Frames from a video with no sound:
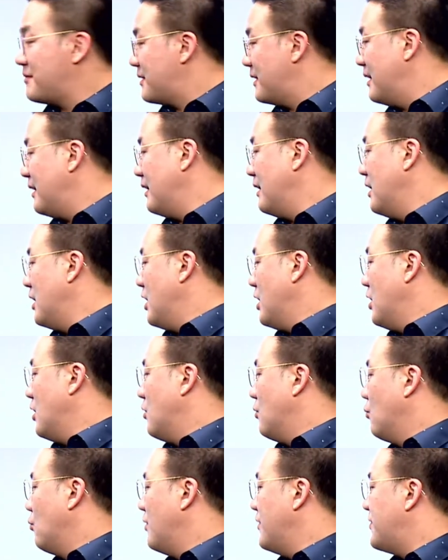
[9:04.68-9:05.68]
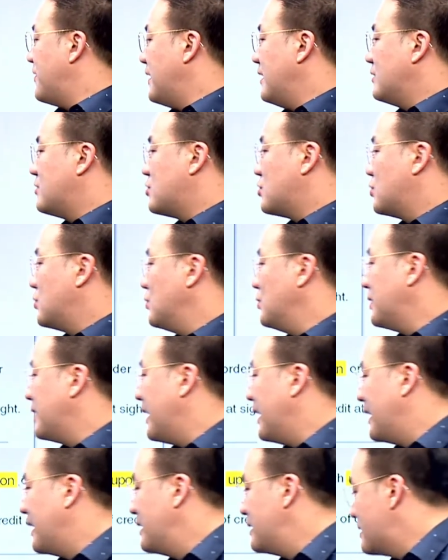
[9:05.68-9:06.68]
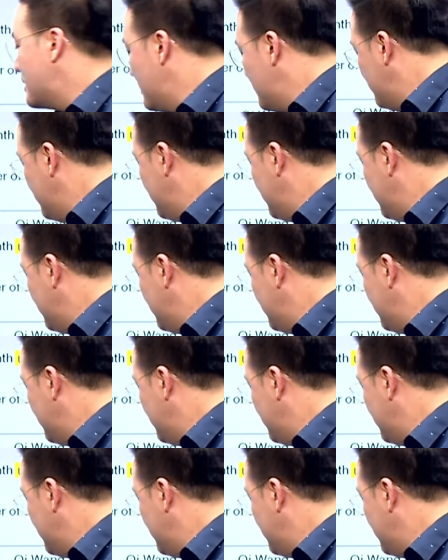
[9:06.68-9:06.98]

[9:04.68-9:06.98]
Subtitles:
thing, within 2 days